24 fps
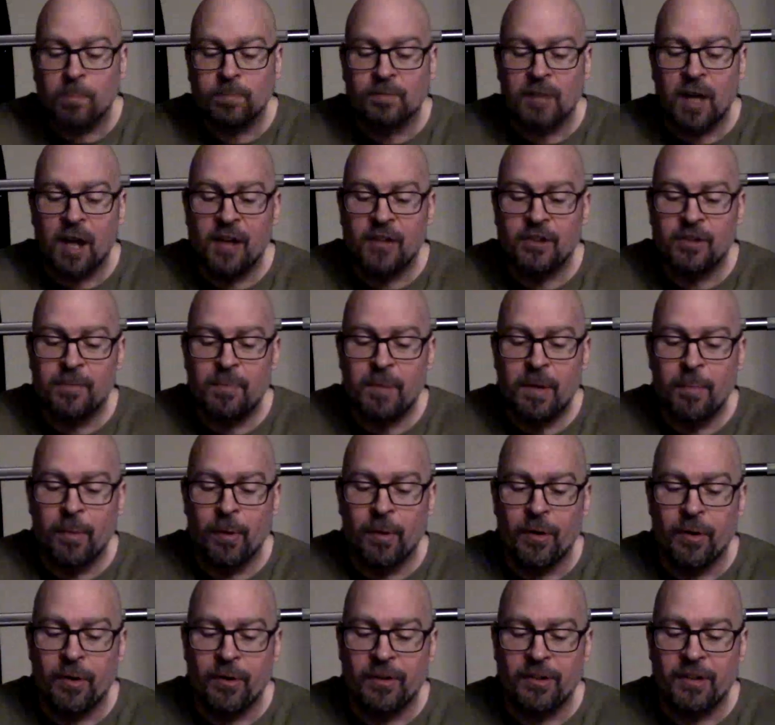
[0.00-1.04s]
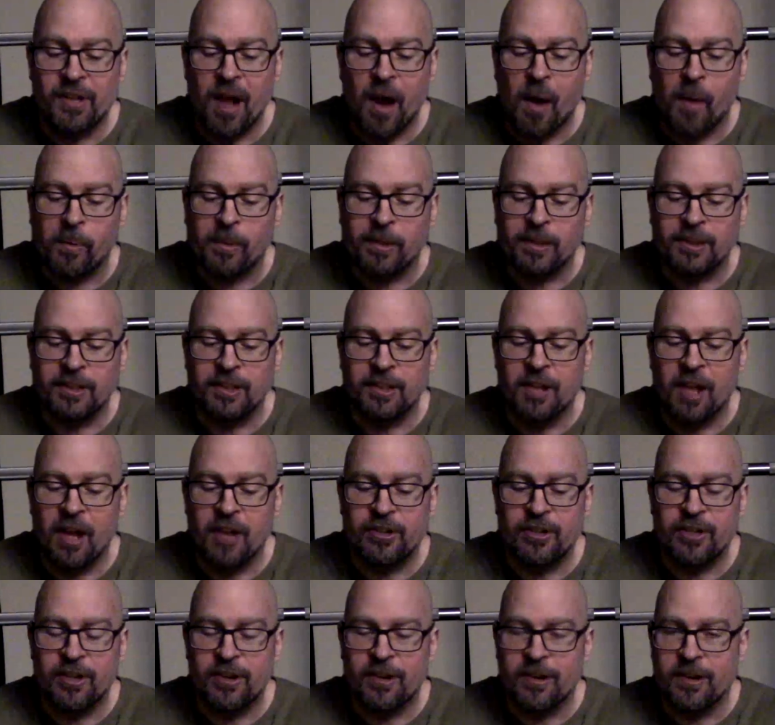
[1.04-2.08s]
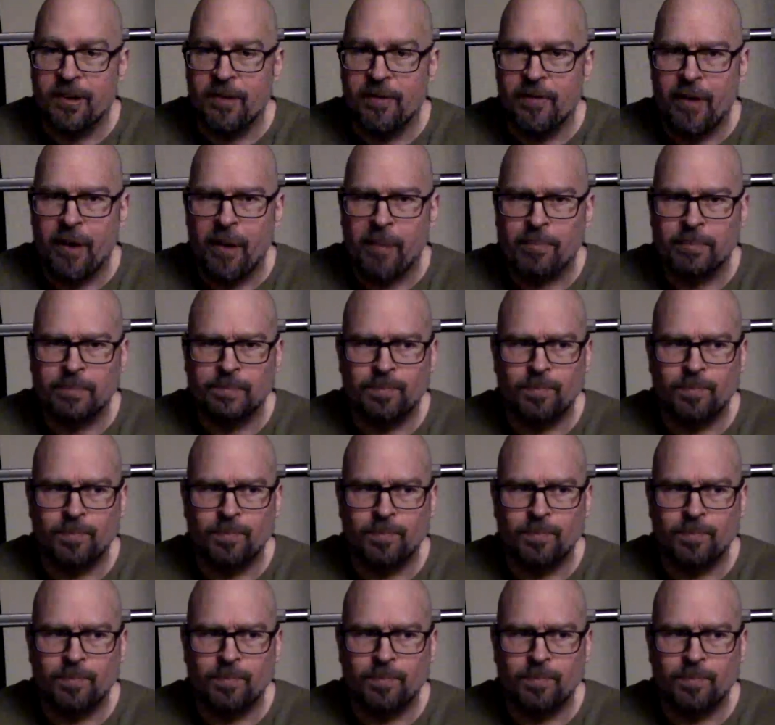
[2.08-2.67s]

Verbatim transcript: I had some people notice that when I did that charity event